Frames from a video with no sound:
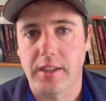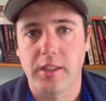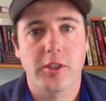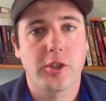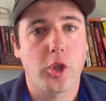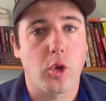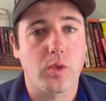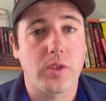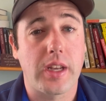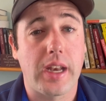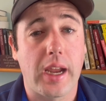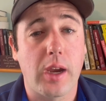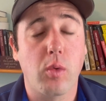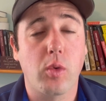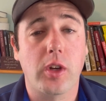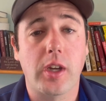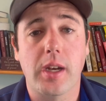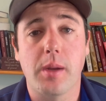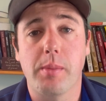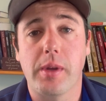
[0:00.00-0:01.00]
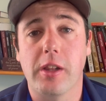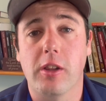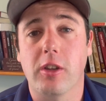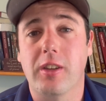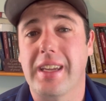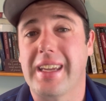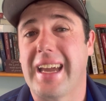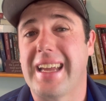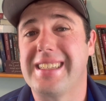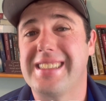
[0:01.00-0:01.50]
so today we're going to be
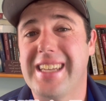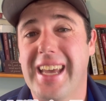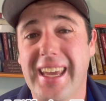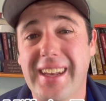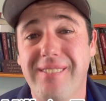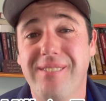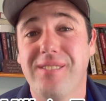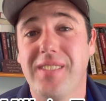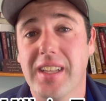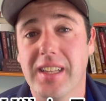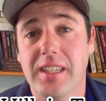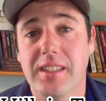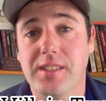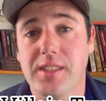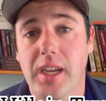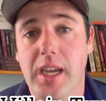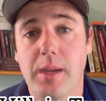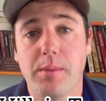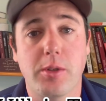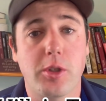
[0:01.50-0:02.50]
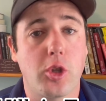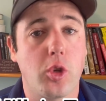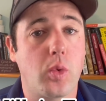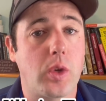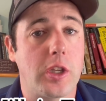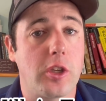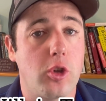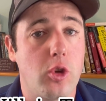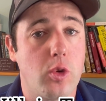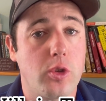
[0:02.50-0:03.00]
looking at 10 villain types you
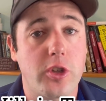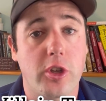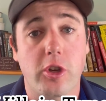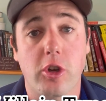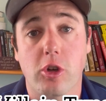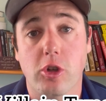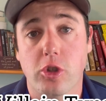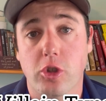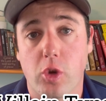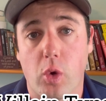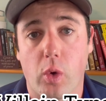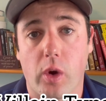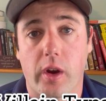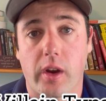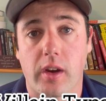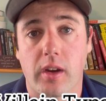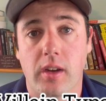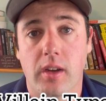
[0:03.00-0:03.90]
can use in your story.